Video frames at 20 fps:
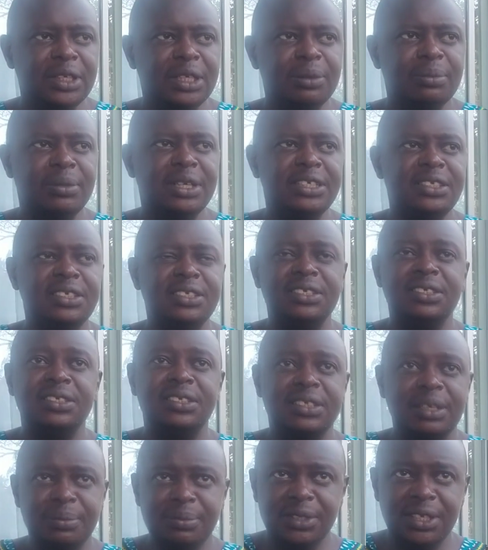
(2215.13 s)
But in
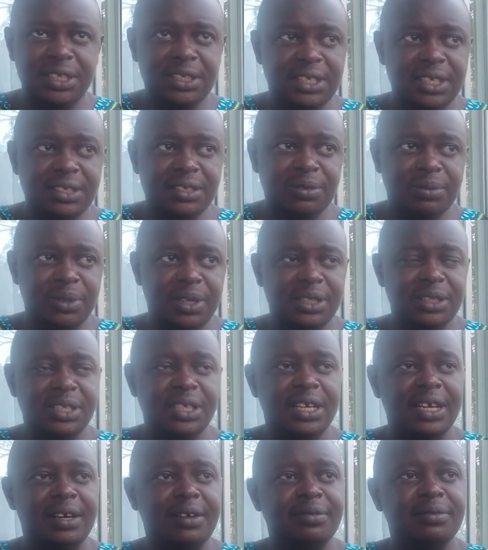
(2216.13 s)
some centers where they
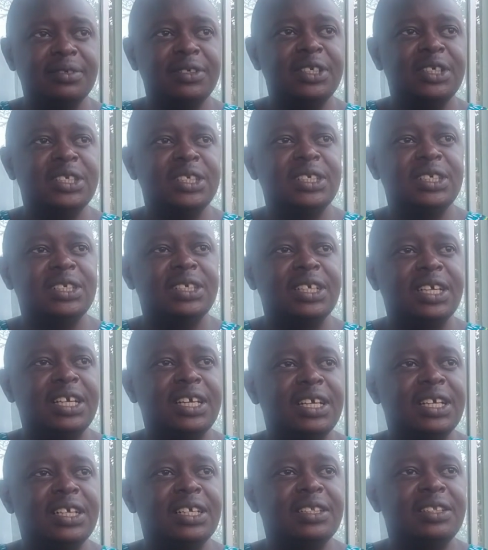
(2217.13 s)
have
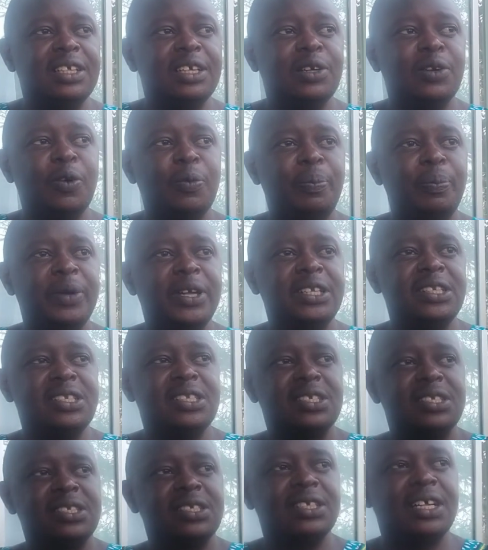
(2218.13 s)
the equipment
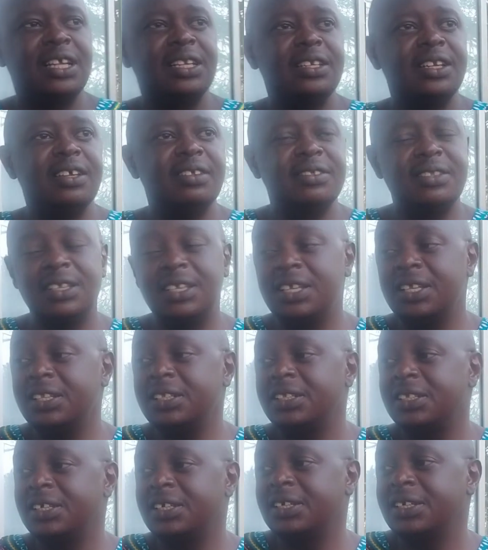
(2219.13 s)
and the skill,
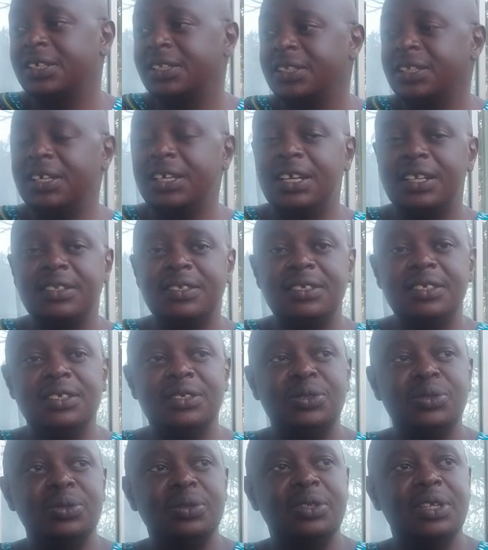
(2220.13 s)
they can still
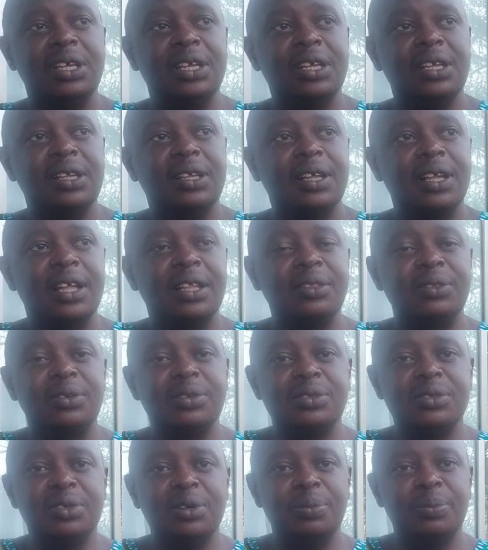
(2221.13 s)
do the
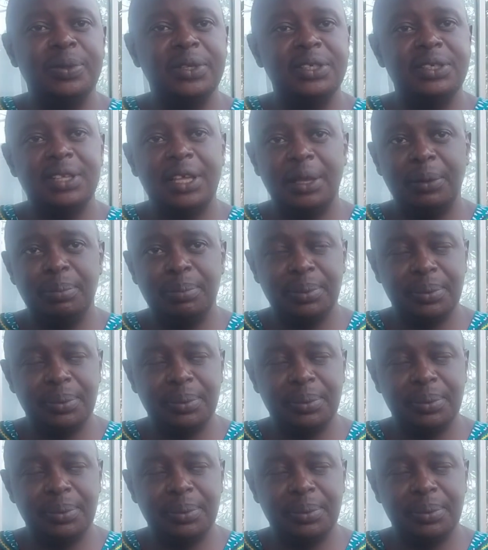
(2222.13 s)
arthroscopic type.